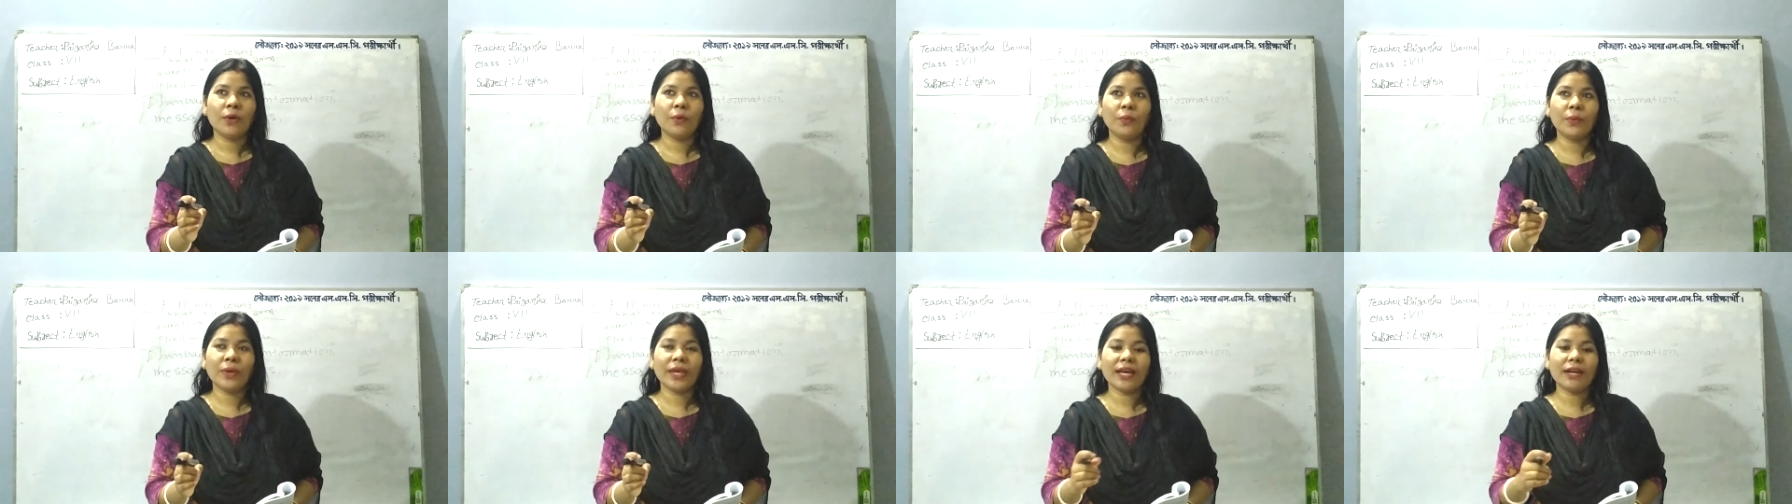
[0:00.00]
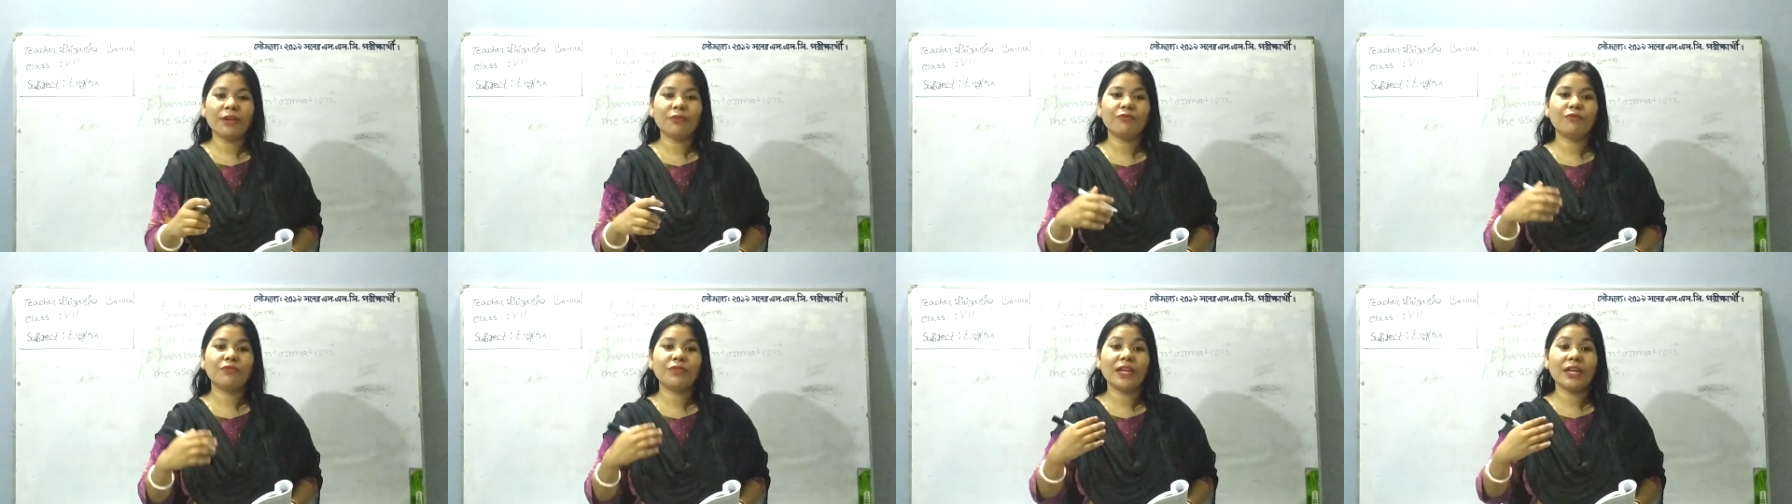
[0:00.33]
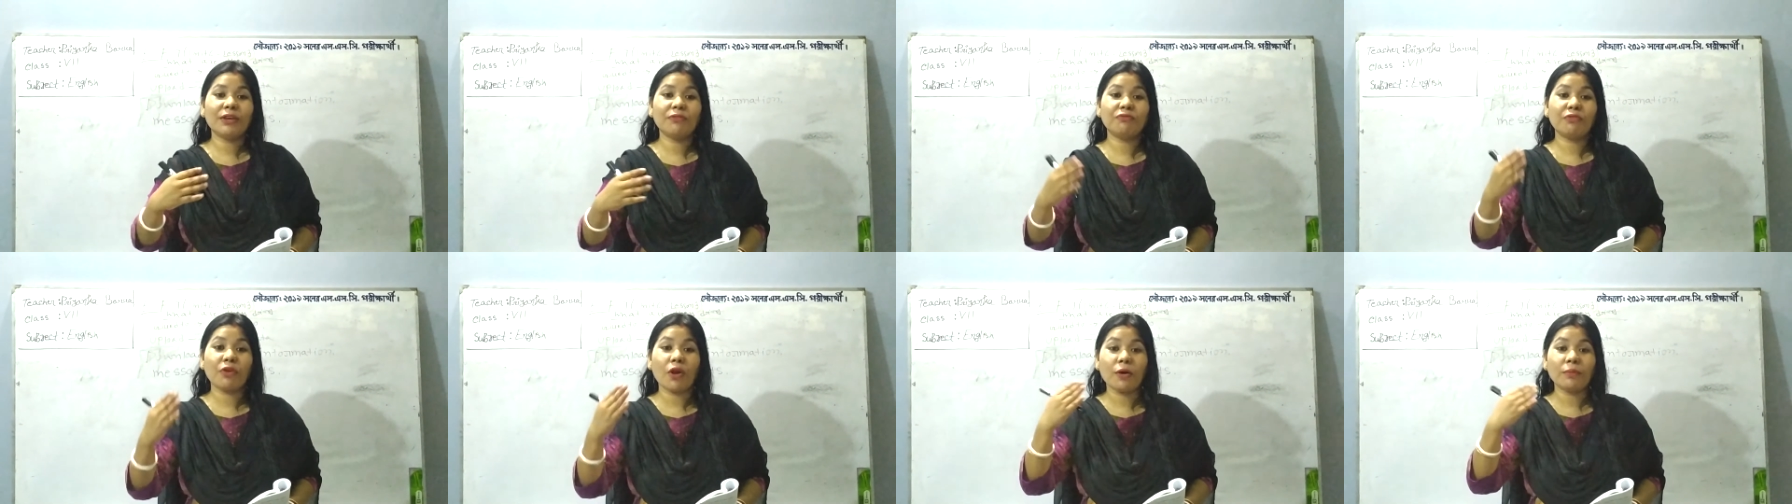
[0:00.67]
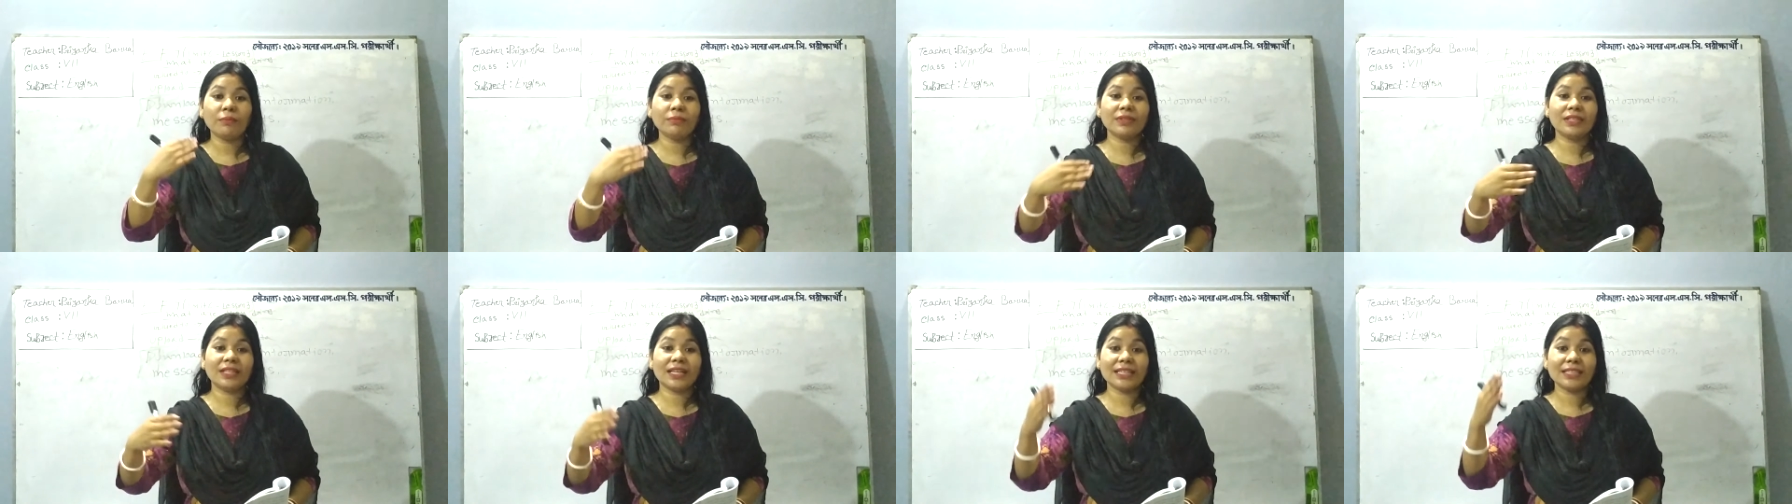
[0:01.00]
we are free
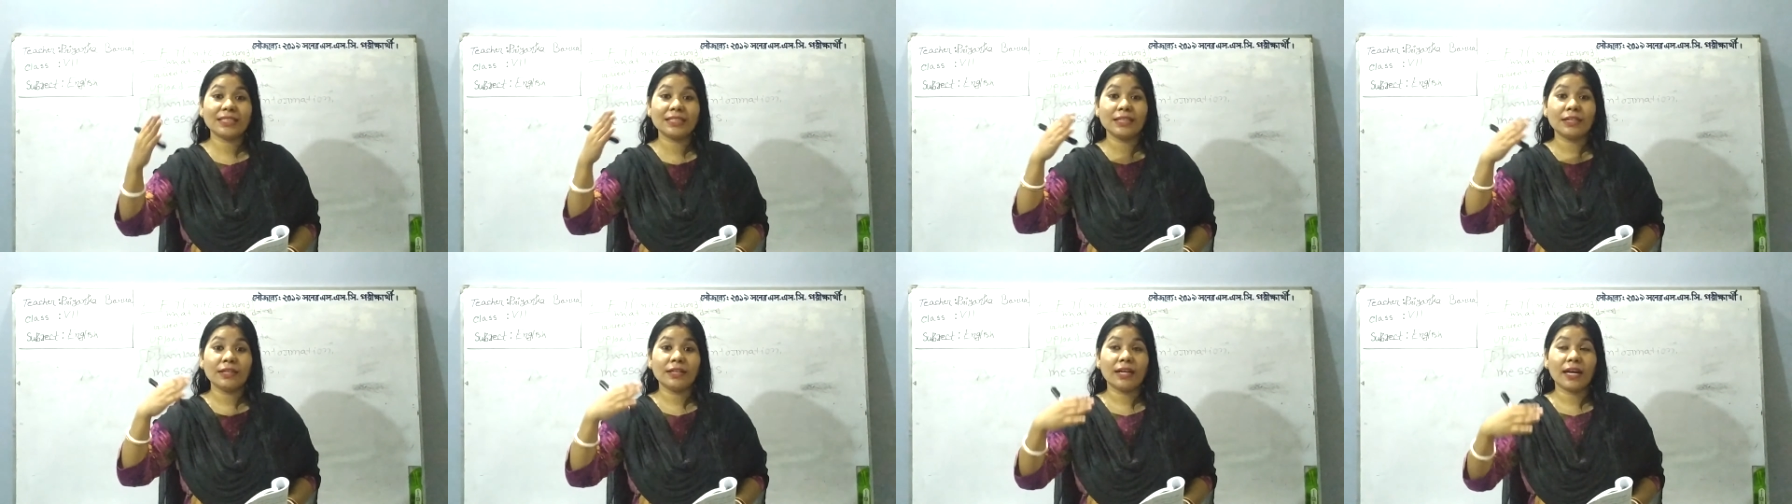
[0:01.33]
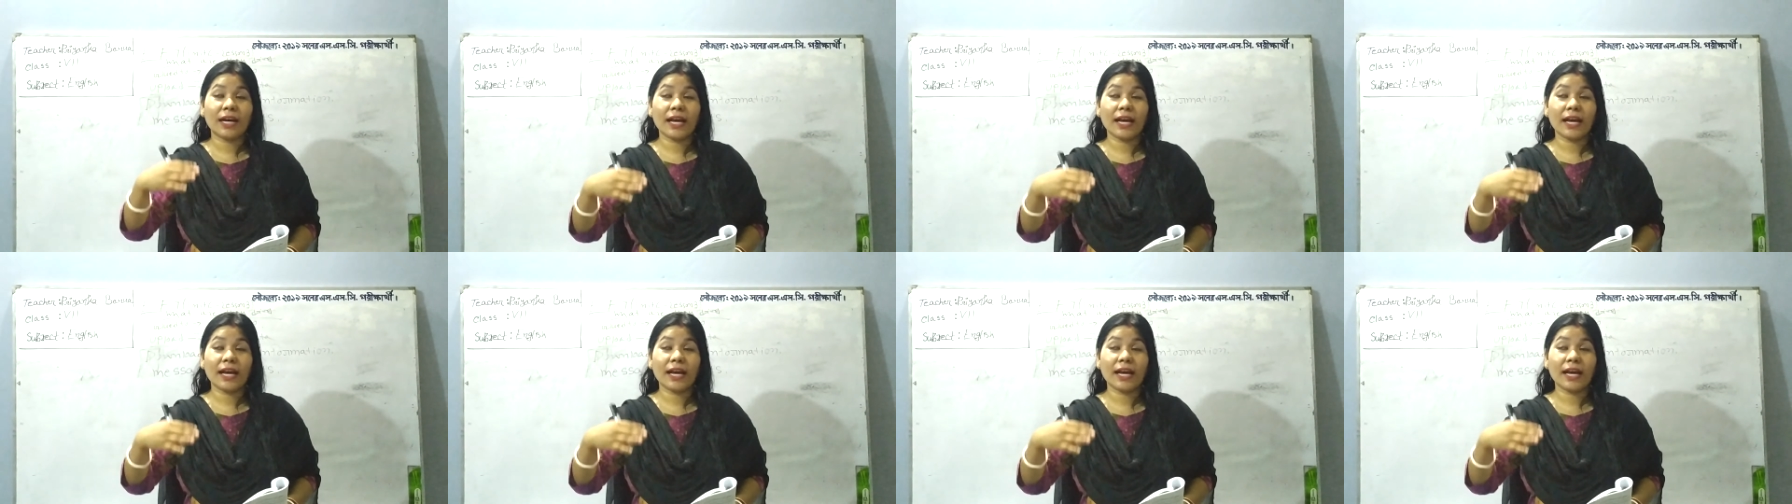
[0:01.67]
from that